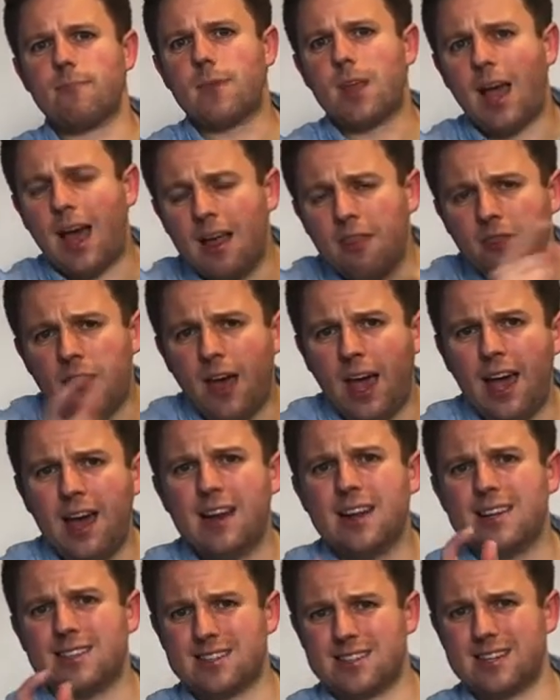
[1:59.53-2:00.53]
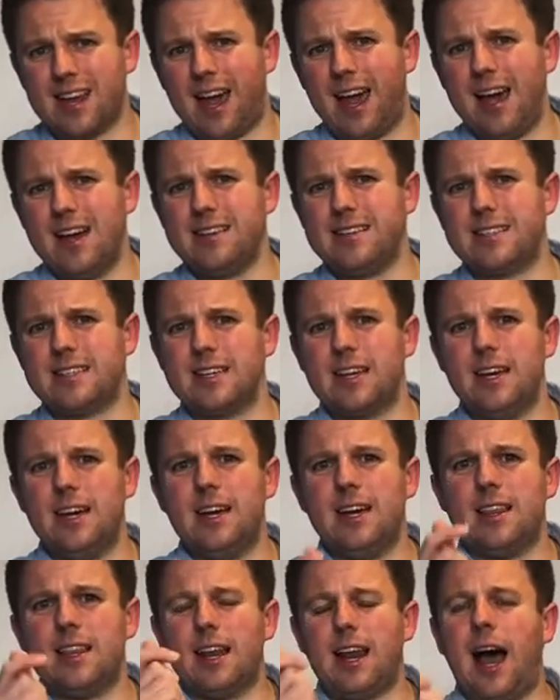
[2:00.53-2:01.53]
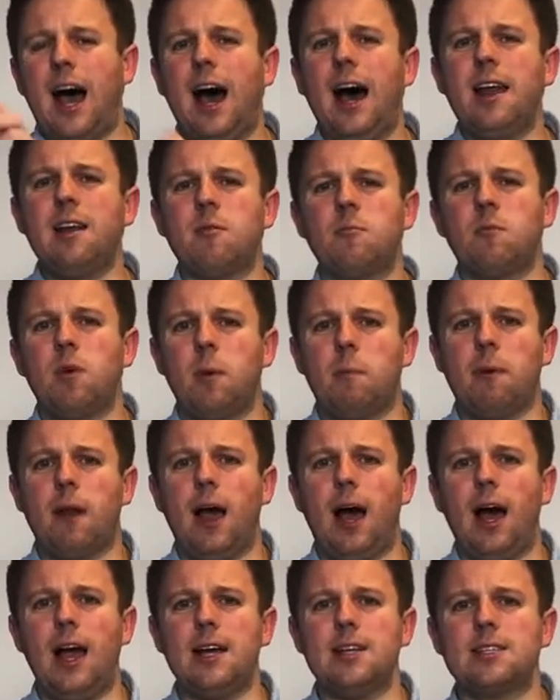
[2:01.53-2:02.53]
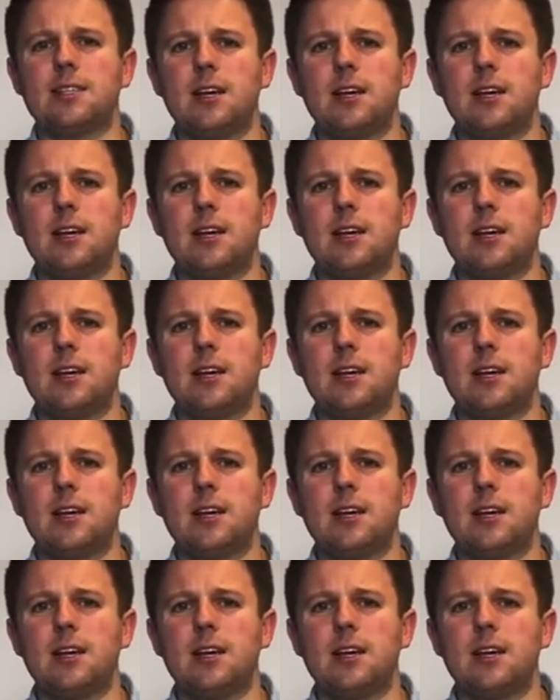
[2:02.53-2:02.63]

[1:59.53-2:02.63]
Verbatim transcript: And then it says that Adam replies,